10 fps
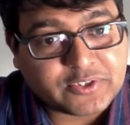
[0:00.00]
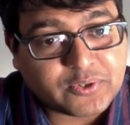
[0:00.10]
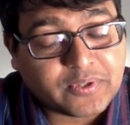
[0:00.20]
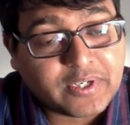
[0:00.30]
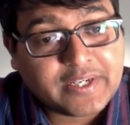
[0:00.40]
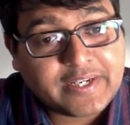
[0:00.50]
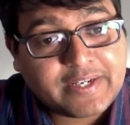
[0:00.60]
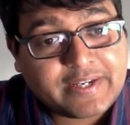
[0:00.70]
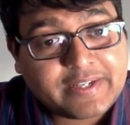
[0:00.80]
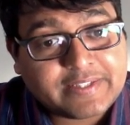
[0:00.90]
So
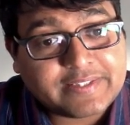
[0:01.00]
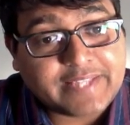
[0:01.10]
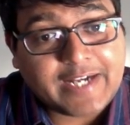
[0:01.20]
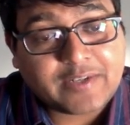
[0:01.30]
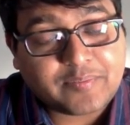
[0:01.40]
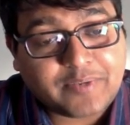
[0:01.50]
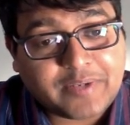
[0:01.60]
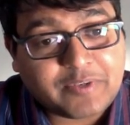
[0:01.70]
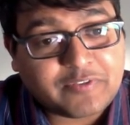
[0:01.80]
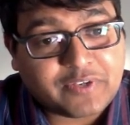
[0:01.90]
that
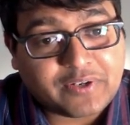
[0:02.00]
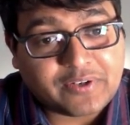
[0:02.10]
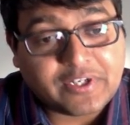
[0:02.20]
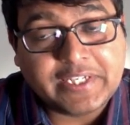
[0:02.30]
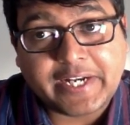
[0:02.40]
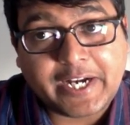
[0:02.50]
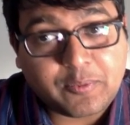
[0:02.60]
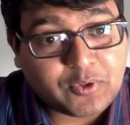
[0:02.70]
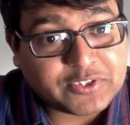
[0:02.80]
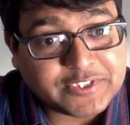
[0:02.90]
made me feel really great
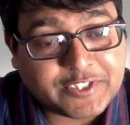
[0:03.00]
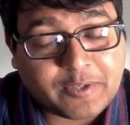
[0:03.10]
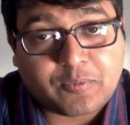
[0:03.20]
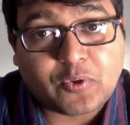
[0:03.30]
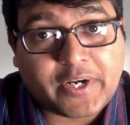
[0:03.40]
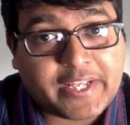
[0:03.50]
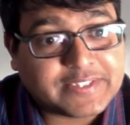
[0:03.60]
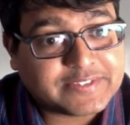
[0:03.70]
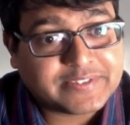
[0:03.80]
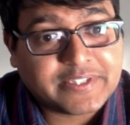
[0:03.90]
about this crypto, and
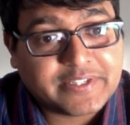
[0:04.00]
hence,